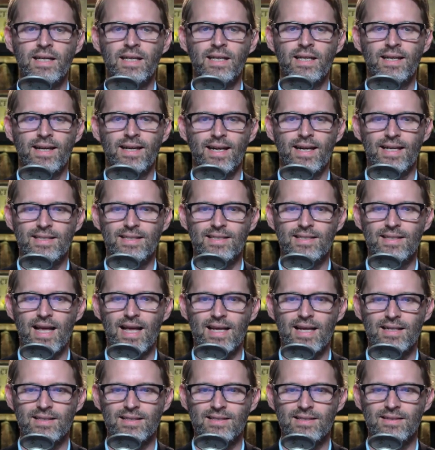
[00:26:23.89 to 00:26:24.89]
It's that
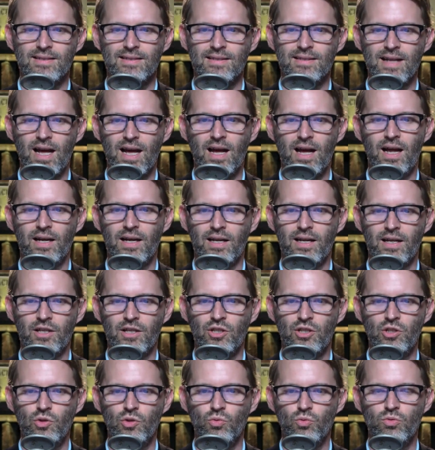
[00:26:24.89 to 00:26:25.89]
it's not a
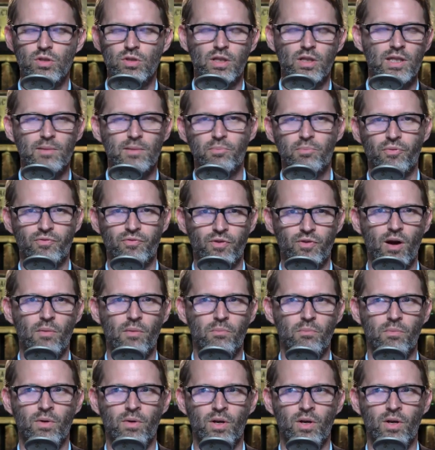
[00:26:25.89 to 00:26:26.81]
huge leap from